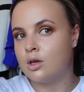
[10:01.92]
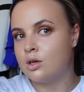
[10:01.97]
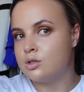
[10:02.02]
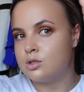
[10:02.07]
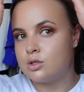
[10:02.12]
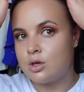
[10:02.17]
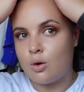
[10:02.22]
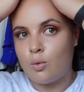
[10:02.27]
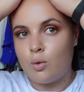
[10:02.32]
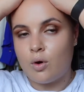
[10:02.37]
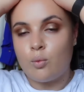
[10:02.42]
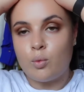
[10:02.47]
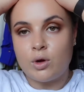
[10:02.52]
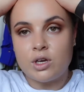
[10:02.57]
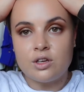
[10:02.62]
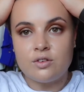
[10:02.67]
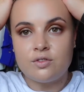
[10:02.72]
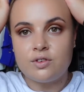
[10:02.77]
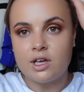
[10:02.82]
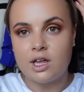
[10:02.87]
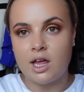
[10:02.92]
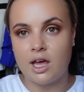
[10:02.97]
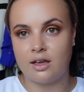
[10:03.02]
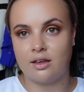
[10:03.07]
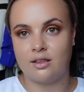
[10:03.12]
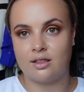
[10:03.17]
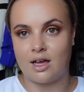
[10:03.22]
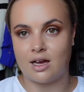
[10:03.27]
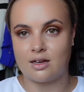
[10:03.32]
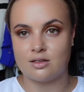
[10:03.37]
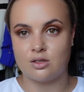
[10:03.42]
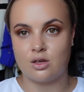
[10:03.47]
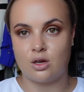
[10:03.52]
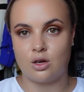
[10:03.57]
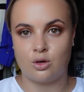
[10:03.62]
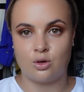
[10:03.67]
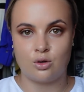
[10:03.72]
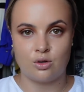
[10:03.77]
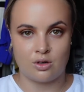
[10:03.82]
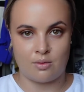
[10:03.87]
So when you feel like that's a
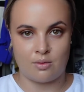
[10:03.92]
good